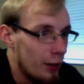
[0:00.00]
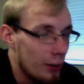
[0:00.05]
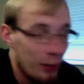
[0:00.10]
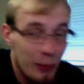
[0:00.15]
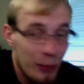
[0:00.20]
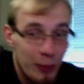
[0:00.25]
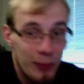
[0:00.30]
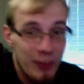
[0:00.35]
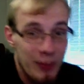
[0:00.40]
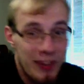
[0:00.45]

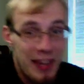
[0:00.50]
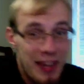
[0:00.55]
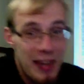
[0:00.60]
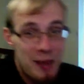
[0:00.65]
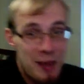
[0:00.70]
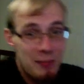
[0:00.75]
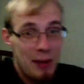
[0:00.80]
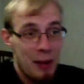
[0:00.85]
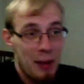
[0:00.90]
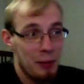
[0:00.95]
Well, damn,
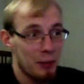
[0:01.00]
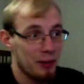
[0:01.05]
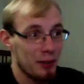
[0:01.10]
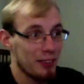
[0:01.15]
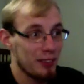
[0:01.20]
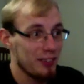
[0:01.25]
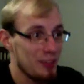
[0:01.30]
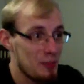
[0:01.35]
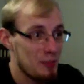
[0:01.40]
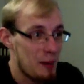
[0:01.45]
that worked
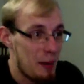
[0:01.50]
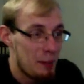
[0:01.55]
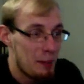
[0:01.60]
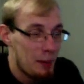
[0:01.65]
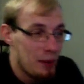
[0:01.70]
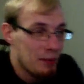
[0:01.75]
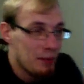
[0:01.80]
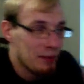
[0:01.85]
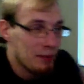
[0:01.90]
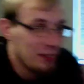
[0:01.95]
just about
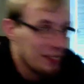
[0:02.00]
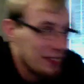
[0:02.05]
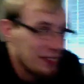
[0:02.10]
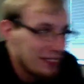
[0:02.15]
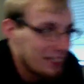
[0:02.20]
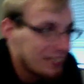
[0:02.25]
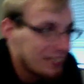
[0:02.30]
perfectly.